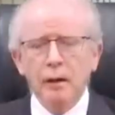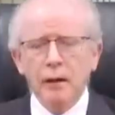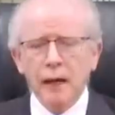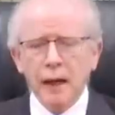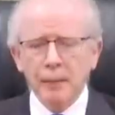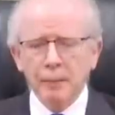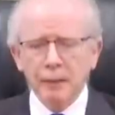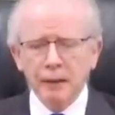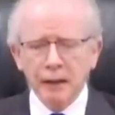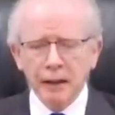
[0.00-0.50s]

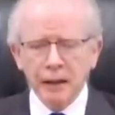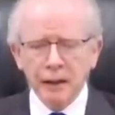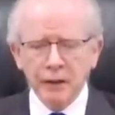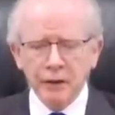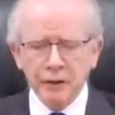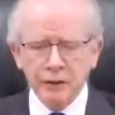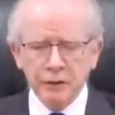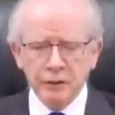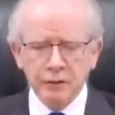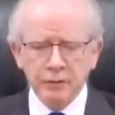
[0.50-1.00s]
her
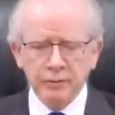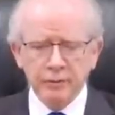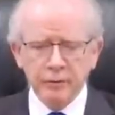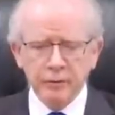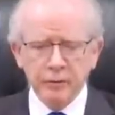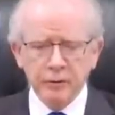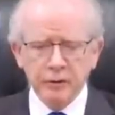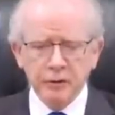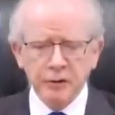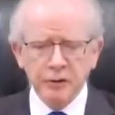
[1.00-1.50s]

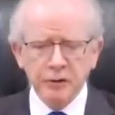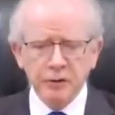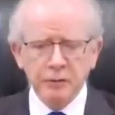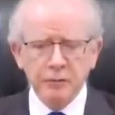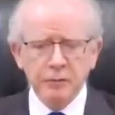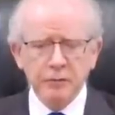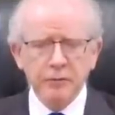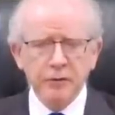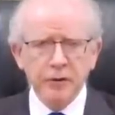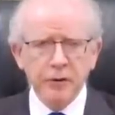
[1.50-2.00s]
application for
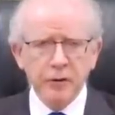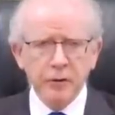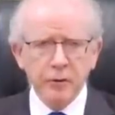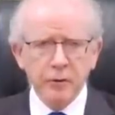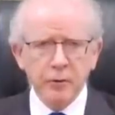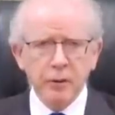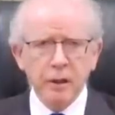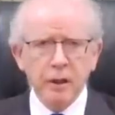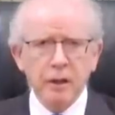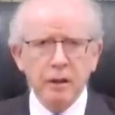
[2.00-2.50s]
judicial
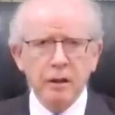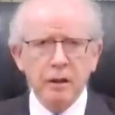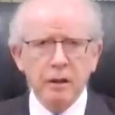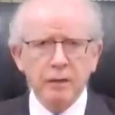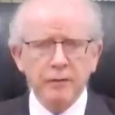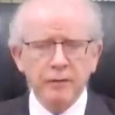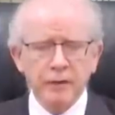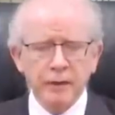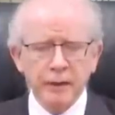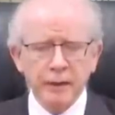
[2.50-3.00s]
review
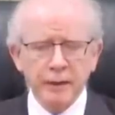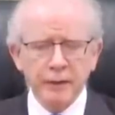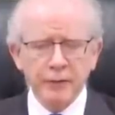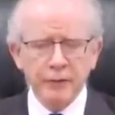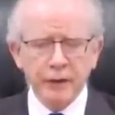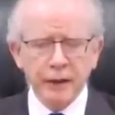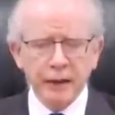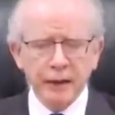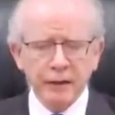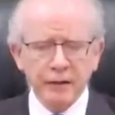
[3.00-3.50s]
of the
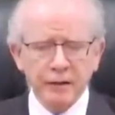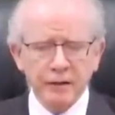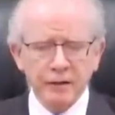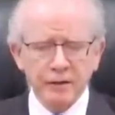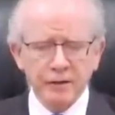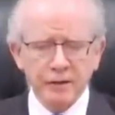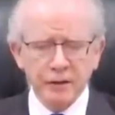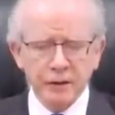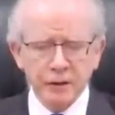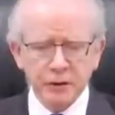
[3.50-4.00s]
leave to
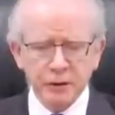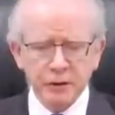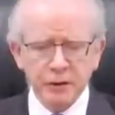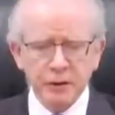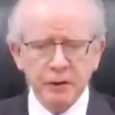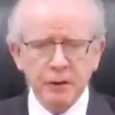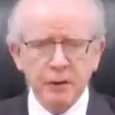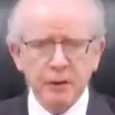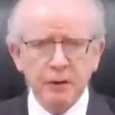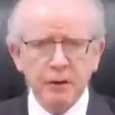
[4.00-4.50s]
enter
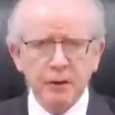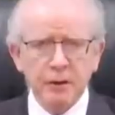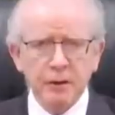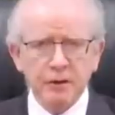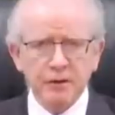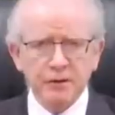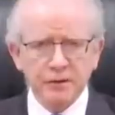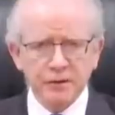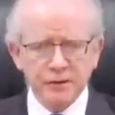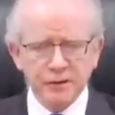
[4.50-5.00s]
decision
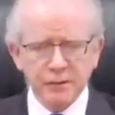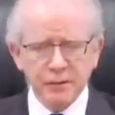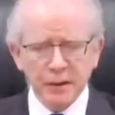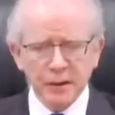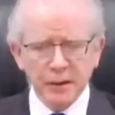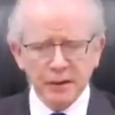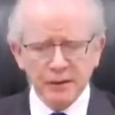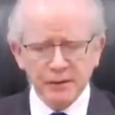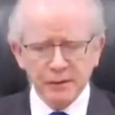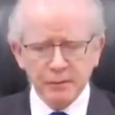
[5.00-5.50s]
is
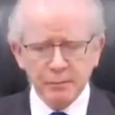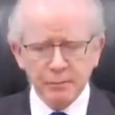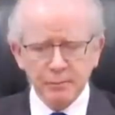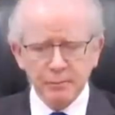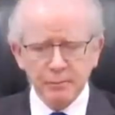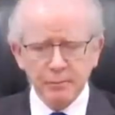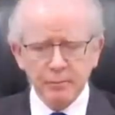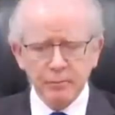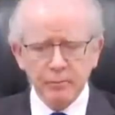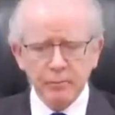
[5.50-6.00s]
dismissed,
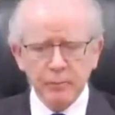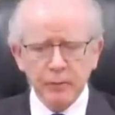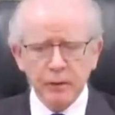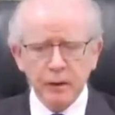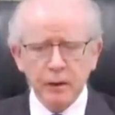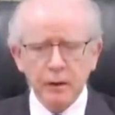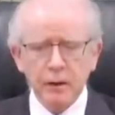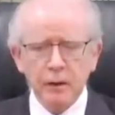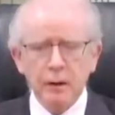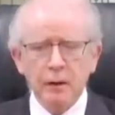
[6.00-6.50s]

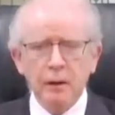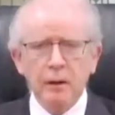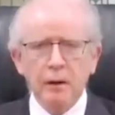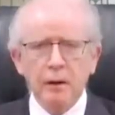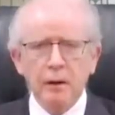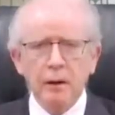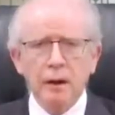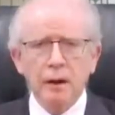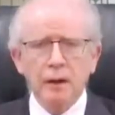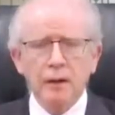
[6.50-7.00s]

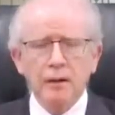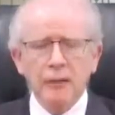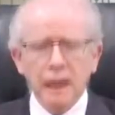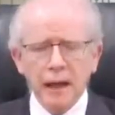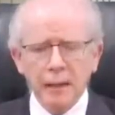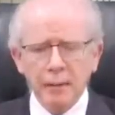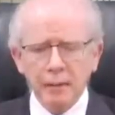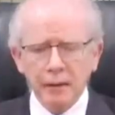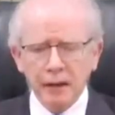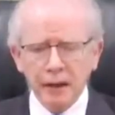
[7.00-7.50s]
and
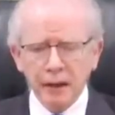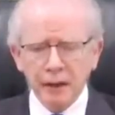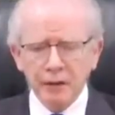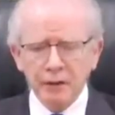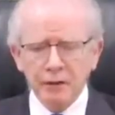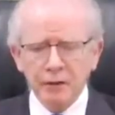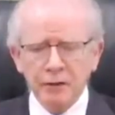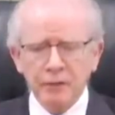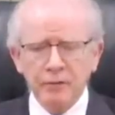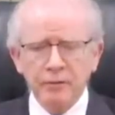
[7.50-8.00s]
her
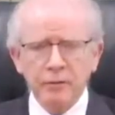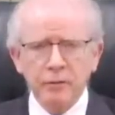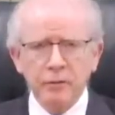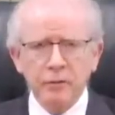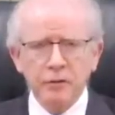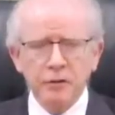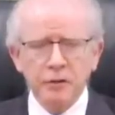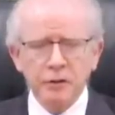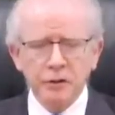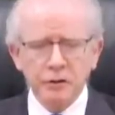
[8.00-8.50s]
application
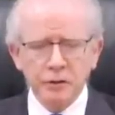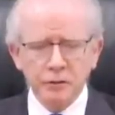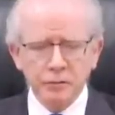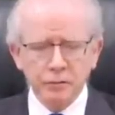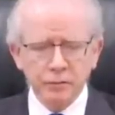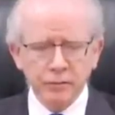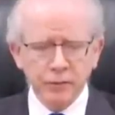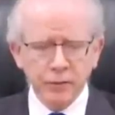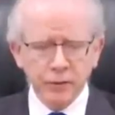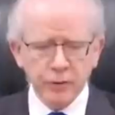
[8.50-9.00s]
for
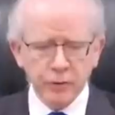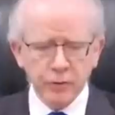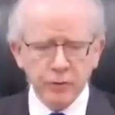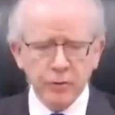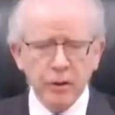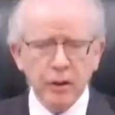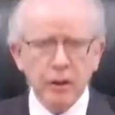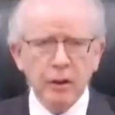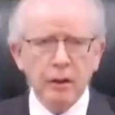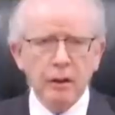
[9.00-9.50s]
judicial
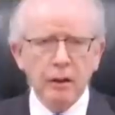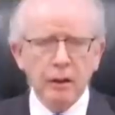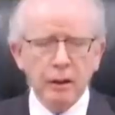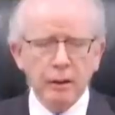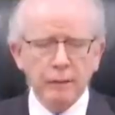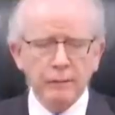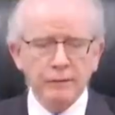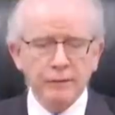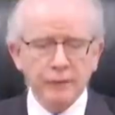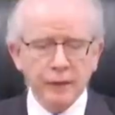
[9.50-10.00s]
review
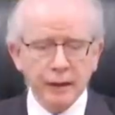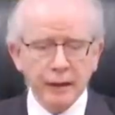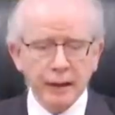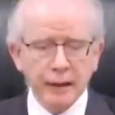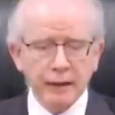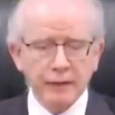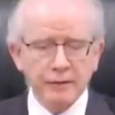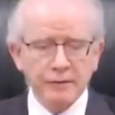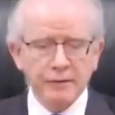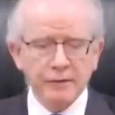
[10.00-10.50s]
of
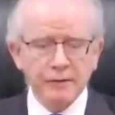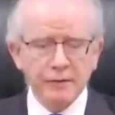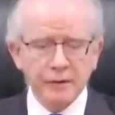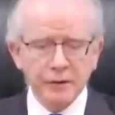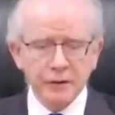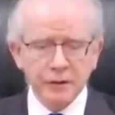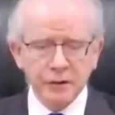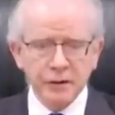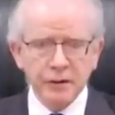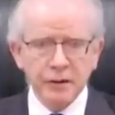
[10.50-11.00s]
SIAC's
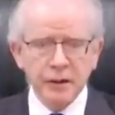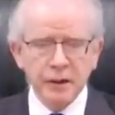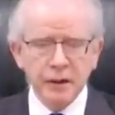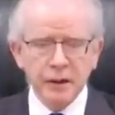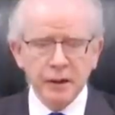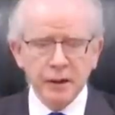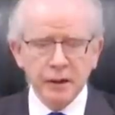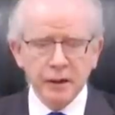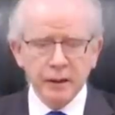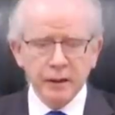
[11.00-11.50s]

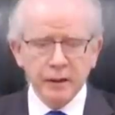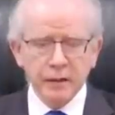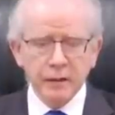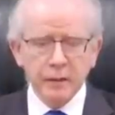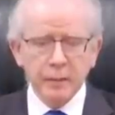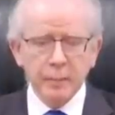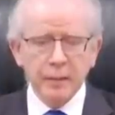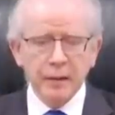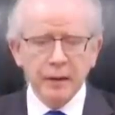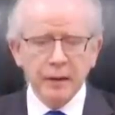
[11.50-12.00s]
decision
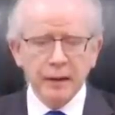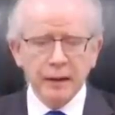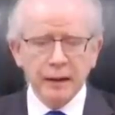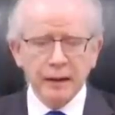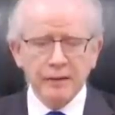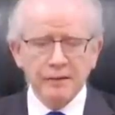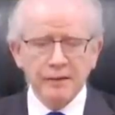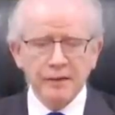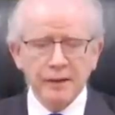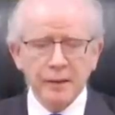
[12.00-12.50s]
in her
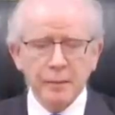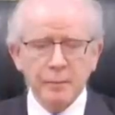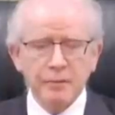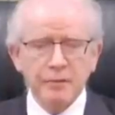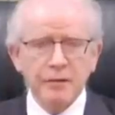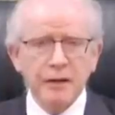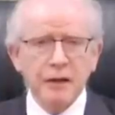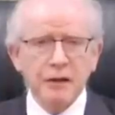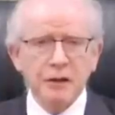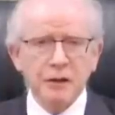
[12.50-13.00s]
appeal against the
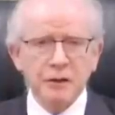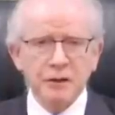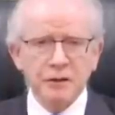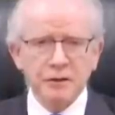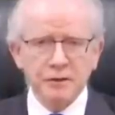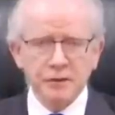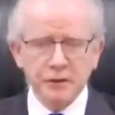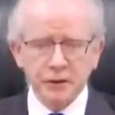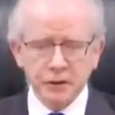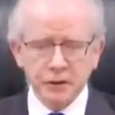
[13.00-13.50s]
deprivation